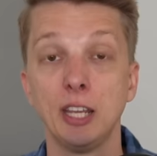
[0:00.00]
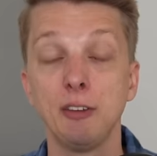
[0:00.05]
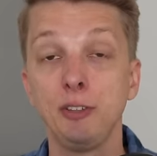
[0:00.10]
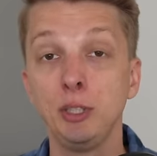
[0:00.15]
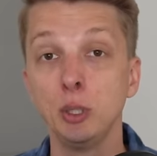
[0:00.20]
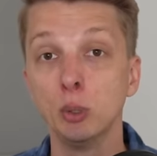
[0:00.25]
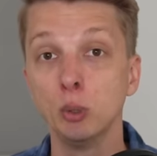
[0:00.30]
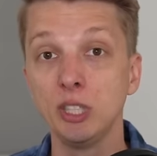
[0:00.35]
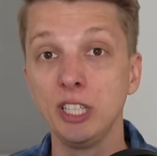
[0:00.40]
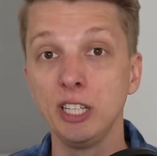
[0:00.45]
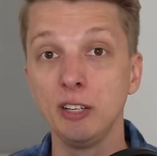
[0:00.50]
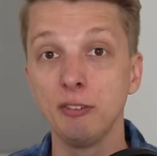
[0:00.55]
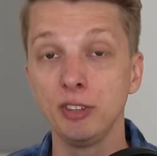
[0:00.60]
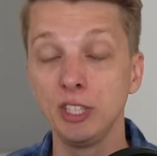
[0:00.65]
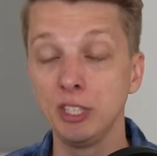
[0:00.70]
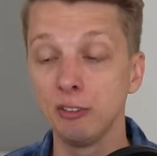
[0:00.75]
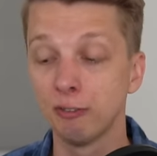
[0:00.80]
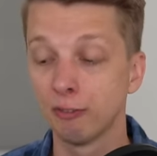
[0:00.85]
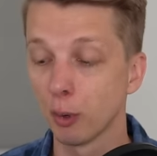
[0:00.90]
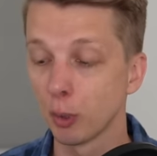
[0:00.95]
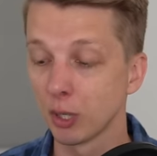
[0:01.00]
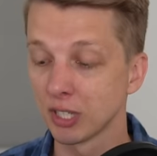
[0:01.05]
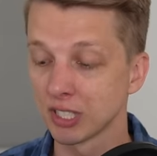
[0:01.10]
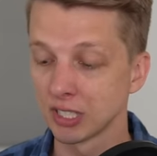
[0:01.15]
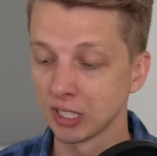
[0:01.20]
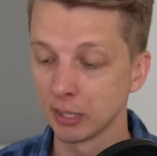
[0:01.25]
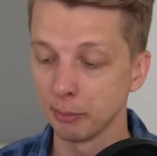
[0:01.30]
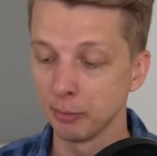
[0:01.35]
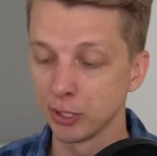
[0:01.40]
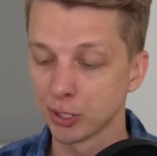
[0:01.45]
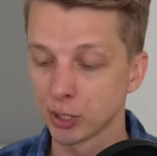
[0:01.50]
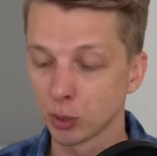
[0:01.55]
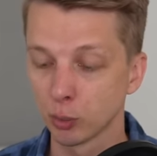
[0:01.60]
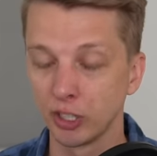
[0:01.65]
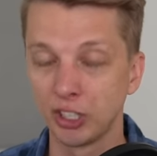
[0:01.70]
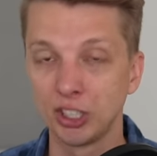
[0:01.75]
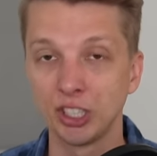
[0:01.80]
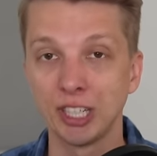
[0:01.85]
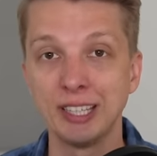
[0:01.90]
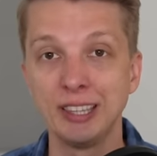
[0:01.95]
If you leave the focus limiter
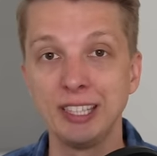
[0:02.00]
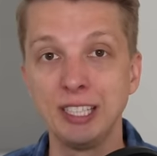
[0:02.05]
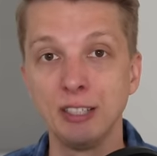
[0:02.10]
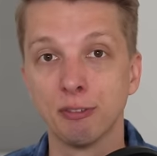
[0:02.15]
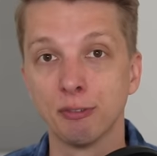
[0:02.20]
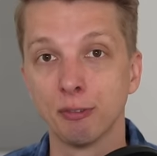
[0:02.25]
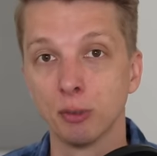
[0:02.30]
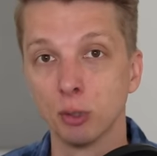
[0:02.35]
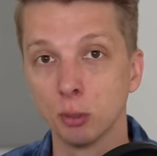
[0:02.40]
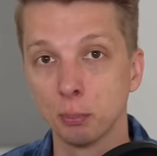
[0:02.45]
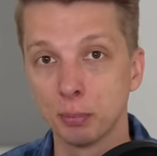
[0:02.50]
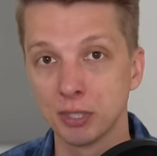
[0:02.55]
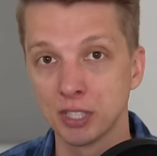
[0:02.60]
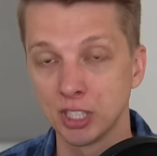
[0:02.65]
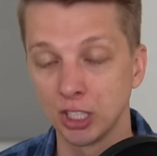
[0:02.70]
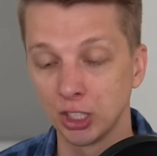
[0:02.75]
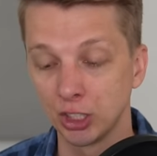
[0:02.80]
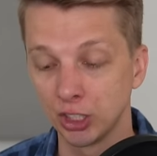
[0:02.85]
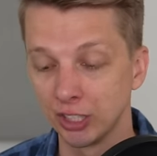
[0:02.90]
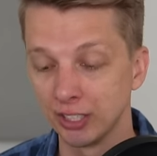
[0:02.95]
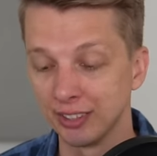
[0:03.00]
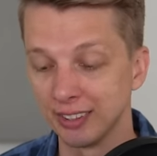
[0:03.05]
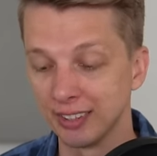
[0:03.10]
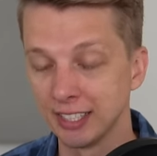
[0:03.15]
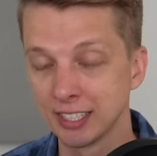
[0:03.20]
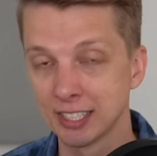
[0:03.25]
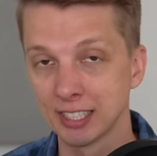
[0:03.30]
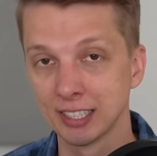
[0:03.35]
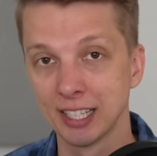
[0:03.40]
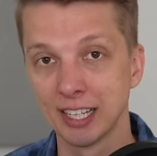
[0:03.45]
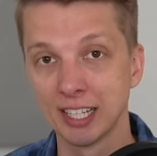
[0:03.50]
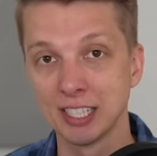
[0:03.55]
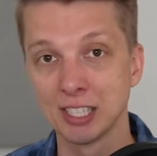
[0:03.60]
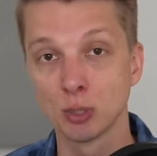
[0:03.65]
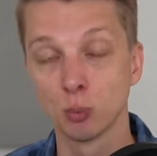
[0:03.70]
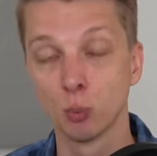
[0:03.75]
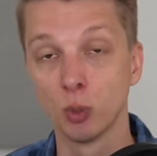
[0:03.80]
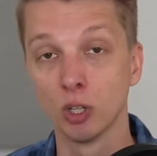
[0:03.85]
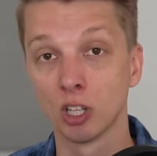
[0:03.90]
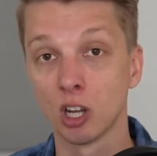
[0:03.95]
switch in the full position, this
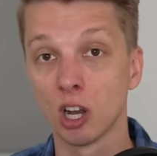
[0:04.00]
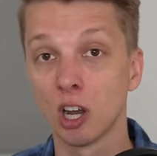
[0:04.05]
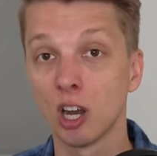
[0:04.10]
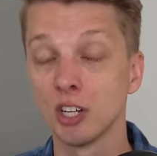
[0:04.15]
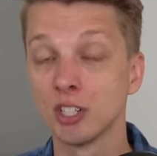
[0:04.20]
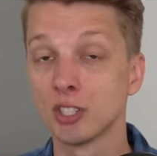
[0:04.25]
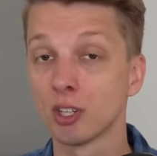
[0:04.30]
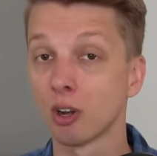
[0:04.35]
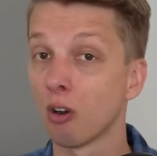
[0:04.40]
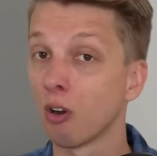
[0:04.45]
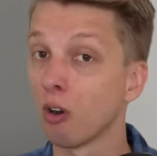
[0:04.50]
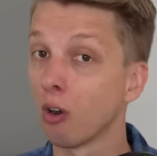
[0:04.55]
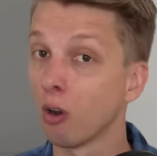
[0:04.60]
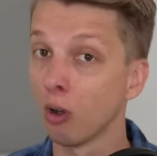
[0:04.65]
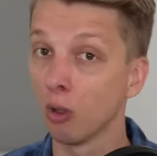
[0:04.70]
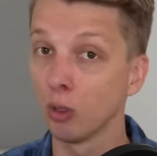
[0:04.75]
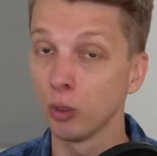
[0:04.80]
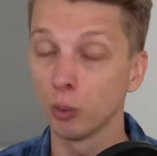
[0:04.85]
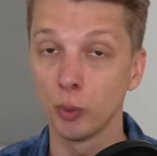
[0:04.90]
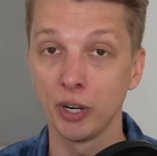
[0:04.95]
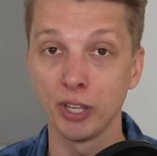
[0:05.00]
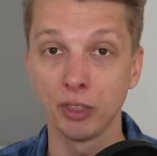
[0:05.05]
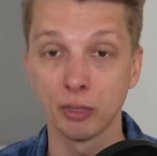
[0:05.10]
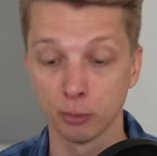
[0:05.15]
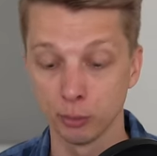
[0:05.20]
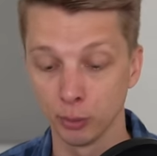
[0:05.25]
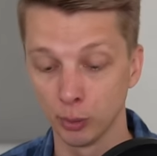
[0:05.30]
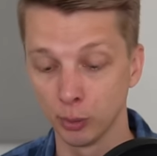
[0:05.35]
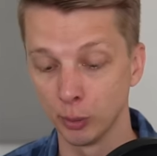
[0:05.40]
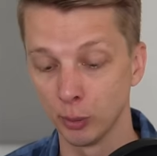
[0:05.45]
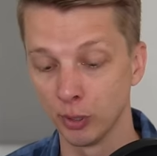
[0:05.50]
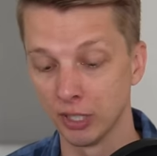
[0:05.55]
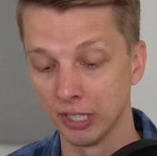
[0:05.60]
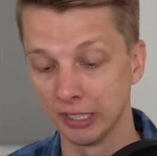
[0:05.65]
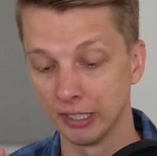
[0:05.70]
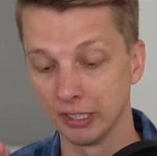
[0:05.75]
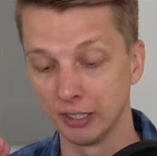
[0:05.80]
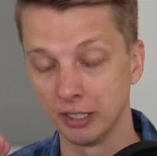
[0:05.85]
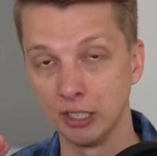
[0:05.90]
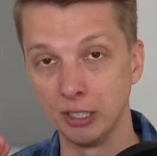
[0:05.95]
lens will hunt all the way through
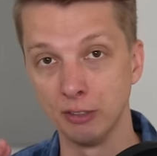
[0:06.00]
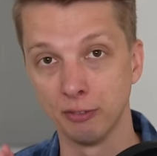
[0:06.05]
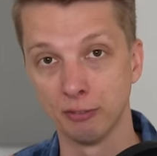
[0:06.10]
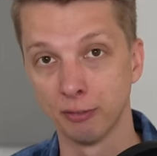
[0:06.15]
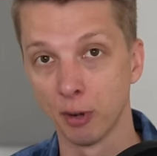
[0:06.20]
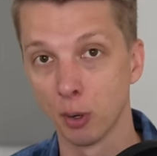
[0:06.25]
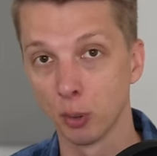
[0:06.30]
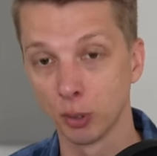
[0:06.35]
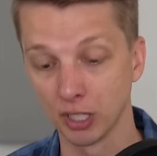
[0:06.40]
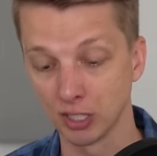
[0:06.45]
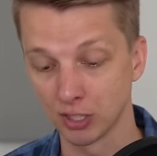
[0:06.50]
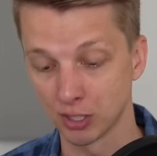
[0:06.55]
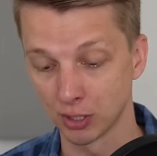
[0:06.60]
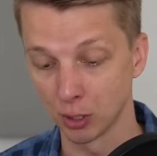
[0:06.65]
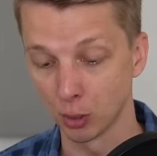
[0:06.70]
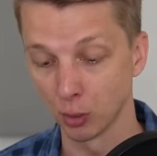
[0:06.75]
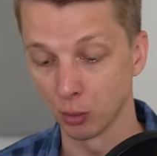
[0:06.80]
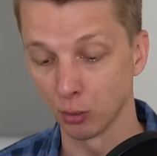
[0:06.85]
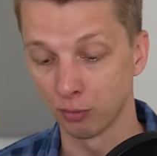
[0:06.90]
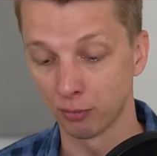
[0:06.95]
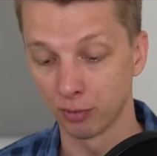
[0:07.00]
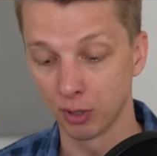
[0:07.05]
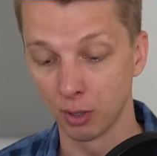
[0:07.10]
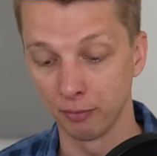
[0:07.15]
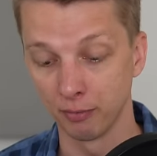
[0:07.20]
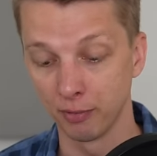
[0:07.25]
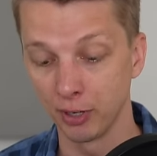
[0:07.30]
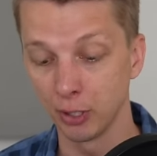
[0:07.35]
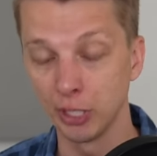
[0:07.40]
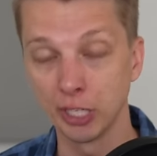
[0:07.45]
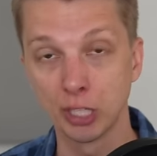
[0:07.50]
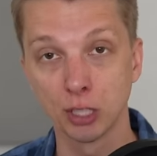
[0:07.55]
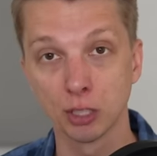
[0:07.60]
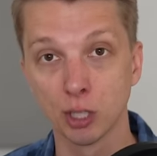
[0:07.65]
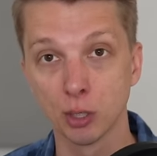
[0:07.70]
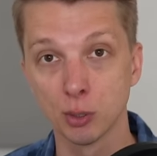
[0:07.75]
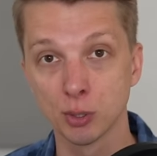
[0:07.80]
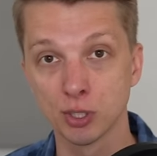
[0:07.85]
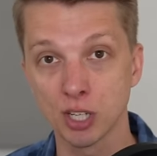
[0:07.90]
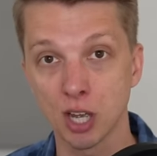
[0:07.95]
the focus. So from very
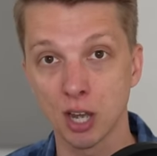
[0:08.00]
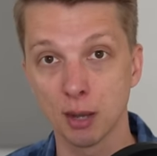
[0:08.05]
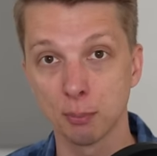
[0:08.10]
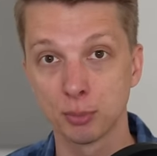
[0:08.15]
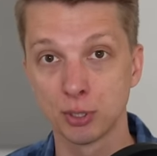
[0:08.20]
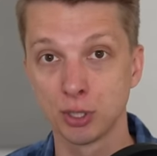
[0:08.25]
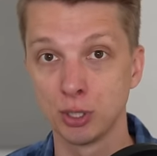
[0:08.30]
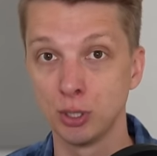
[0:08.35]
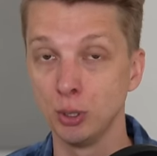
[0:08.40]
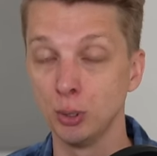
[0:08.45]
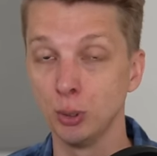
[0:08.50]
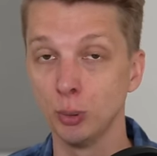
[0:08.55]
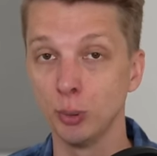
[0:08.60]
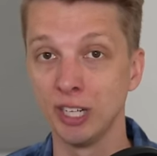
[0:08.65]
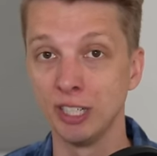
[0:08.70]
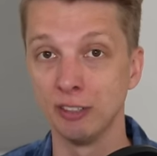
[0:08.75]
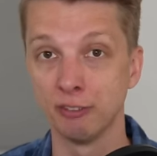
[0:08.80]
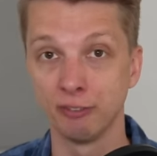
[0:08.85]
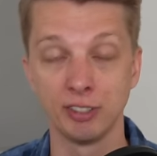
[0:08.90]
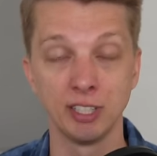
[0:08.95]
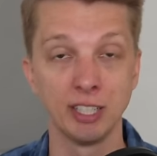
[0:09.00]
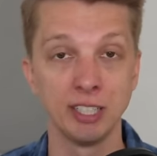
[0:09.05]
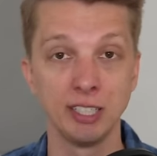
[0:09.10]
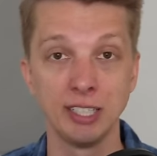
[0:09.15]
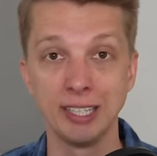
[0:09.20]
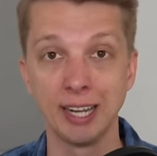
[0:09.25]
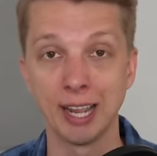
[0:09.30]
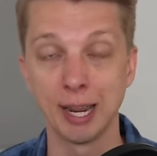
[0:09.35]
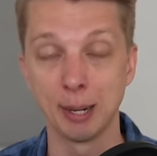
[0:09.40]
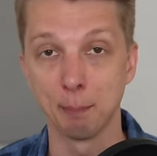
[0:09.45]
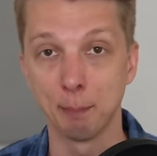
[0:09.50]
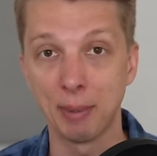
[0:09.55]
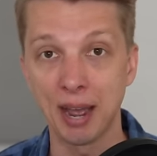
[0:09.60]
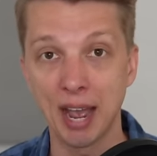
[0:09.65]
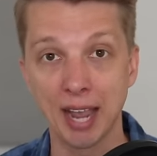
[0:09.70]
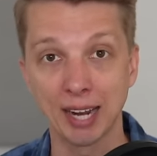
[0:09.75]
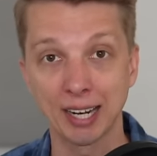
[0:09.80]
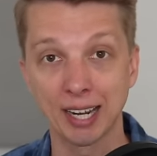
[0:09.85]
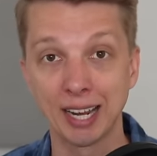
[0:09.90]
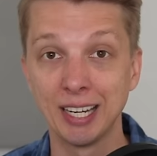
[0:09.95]
close up to infinity and
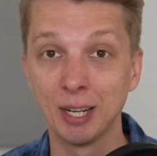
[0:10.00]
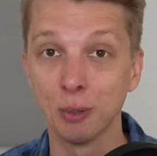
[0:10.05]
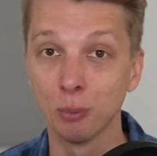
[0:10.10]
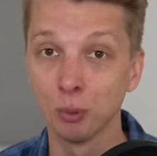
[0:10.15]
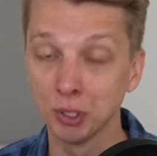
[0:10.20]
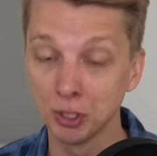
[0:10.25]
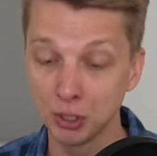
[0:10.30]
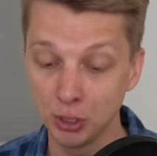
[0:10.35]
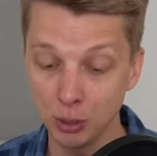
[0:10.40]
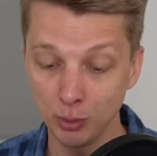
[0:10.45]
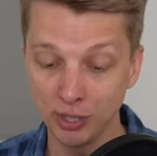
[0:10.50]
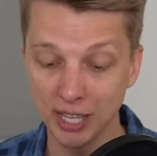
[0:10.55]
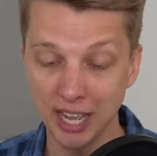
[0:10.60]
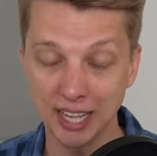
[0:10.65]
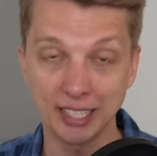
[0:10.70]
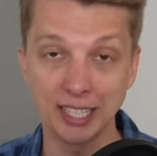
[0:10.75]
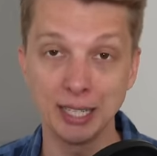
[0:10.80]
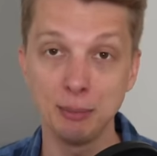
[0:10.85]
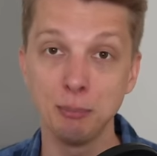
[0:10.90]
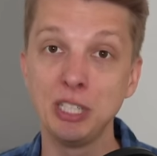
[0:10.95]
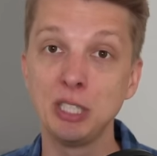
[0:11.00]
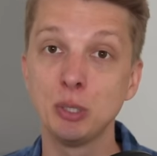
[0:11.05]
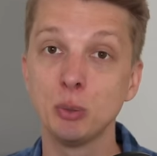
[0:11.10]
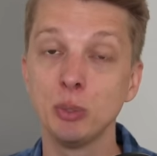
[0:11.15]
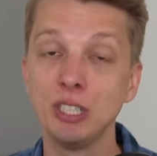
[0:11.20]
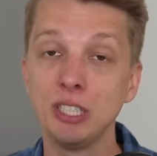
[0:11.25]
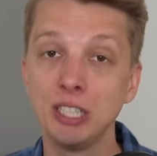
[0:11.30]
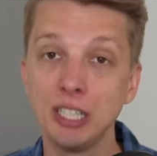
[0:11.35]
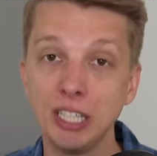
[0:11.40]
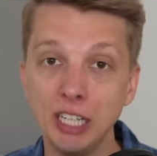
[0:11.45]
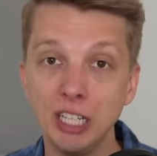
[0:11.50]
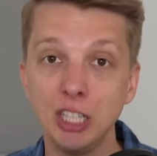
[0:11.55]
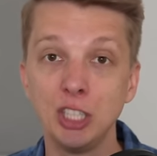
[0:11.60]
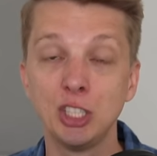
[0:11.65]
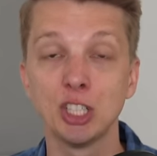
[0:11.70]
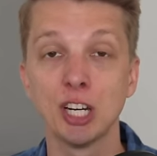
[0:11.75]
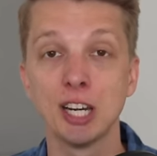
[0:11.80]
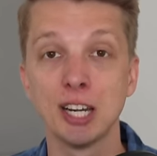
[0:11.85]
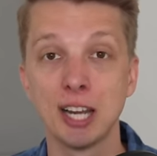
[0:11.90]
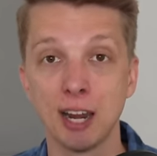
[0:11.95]
back, and it will do that in between
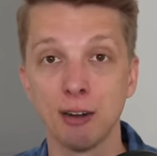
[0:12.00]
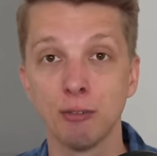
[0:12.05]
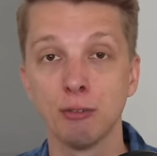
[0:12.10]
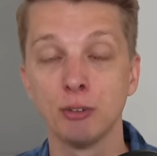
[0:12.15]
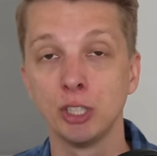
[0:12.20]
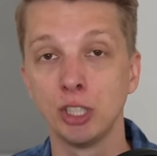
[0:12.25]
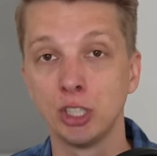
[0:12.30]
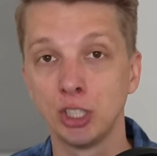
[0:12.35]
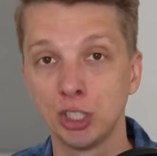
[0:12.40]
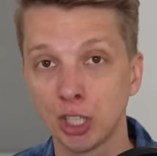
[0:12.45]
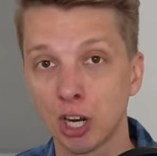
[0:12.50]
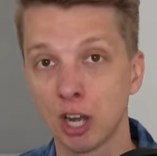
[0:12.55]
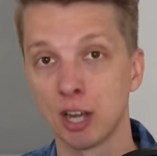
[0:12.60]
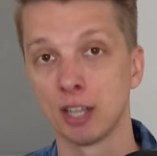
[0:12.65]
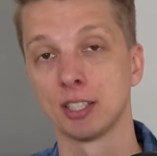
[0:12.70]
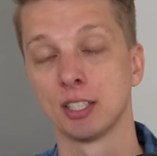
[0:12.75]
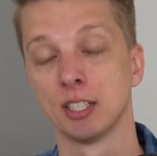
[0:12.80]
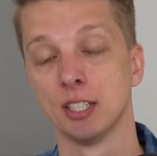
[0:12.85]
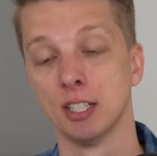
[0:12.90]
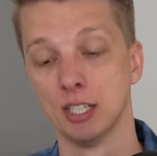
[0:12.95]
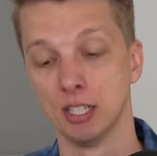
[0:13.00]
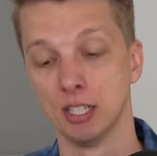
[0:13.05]
each and every shot.